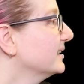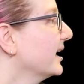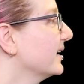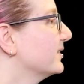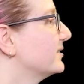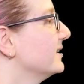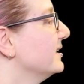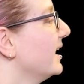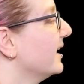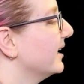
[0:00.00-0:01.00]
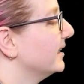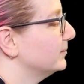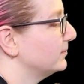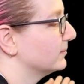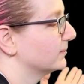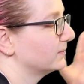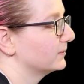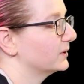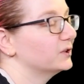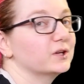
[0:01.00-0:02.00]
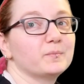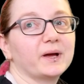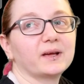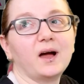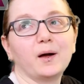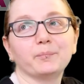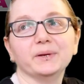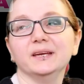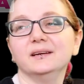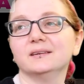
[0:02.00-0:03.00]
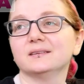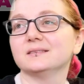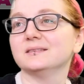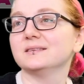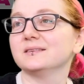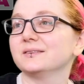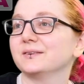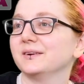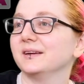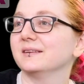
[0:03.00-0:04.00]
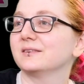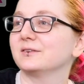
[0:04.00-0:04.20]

Okay, so tonight, why don't you go to my compy screens?